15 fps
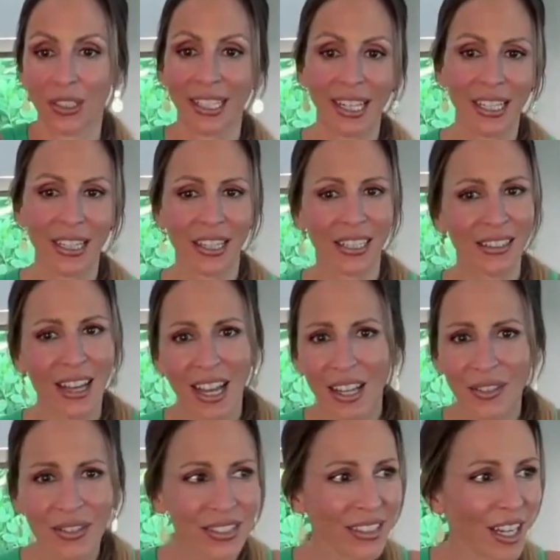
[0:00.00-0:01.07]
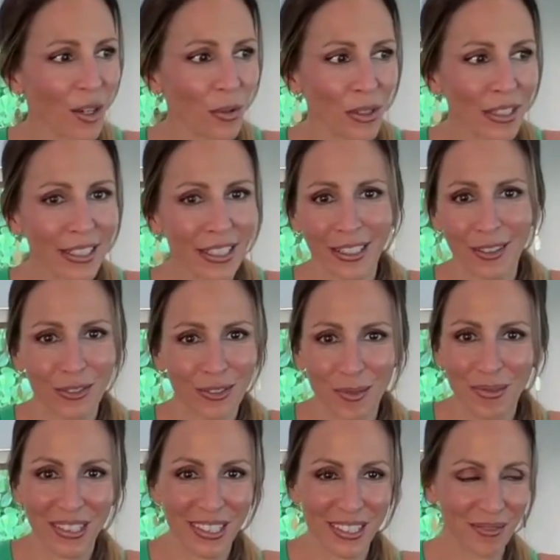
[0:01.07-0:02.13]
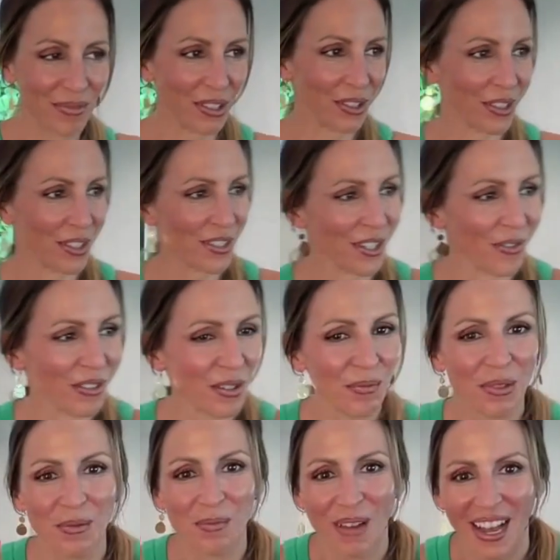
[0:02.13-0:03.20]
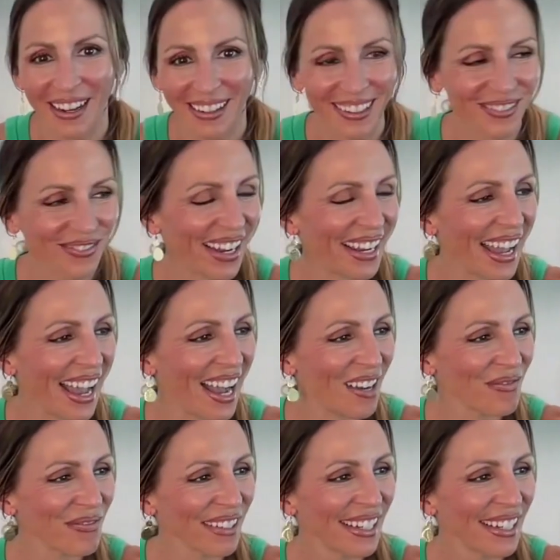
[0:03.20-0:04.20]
Yeah, the live is not working from the computer, so I'm gonna put back on my app.